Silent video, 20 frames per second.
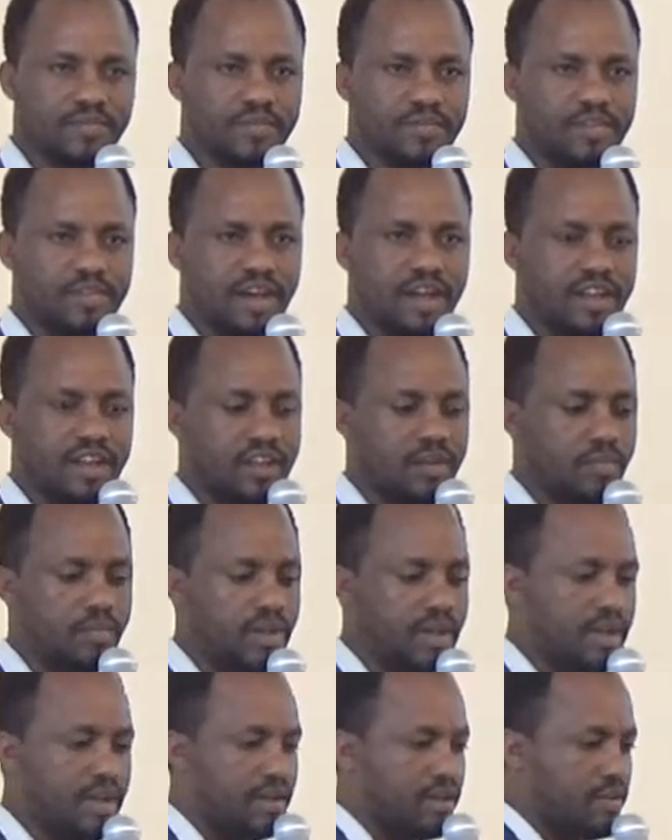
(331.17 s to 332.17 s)
100
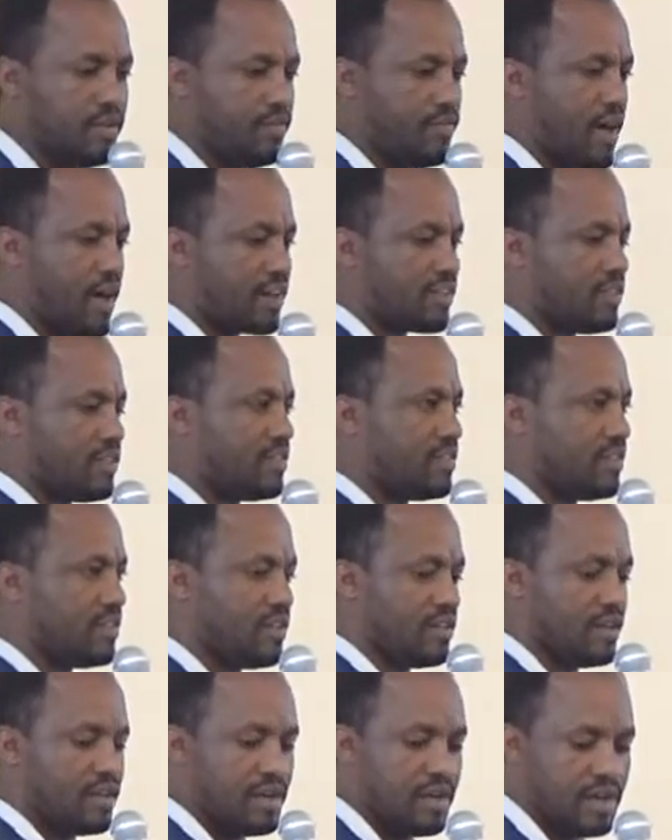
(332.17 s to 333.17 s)
billion factors.
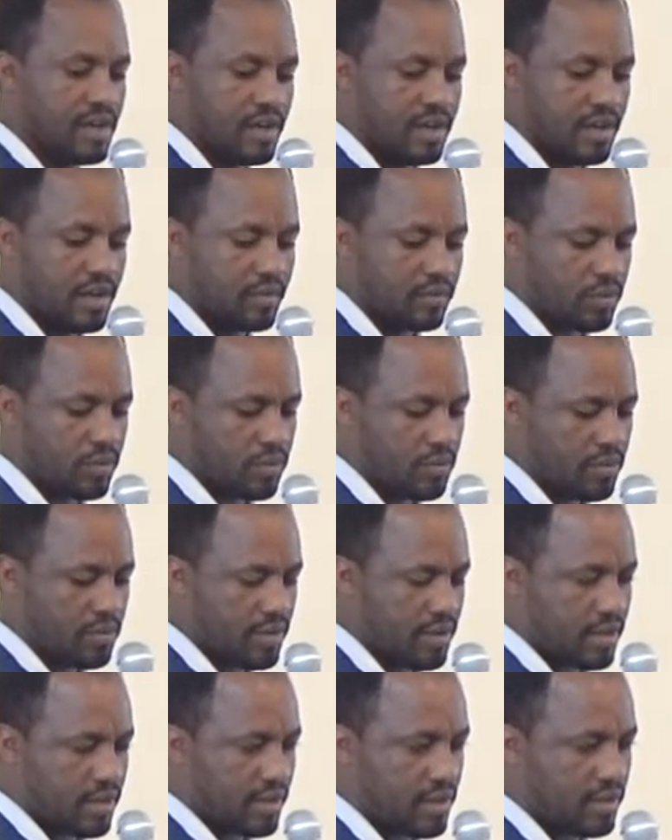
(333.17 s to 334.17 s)
So
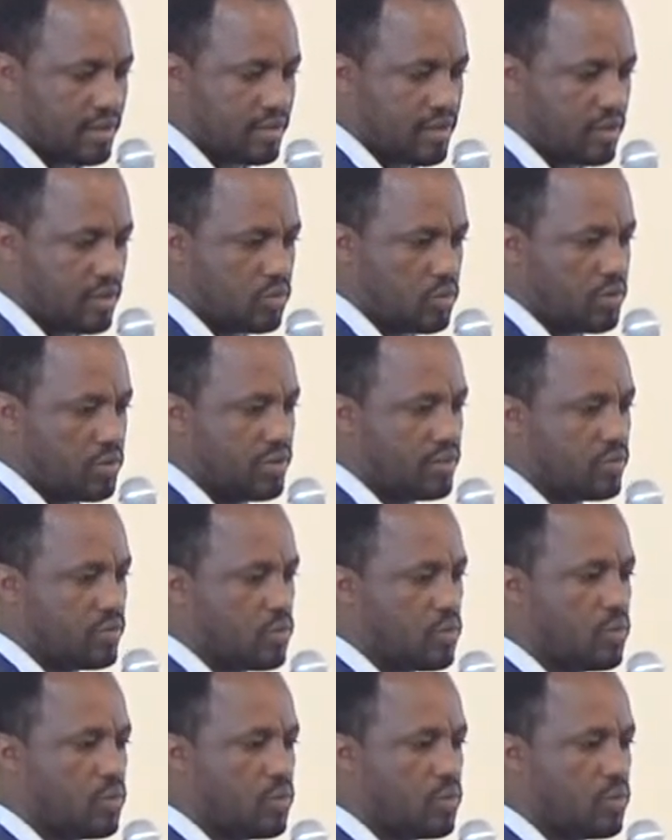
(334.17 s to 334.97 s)
the issue is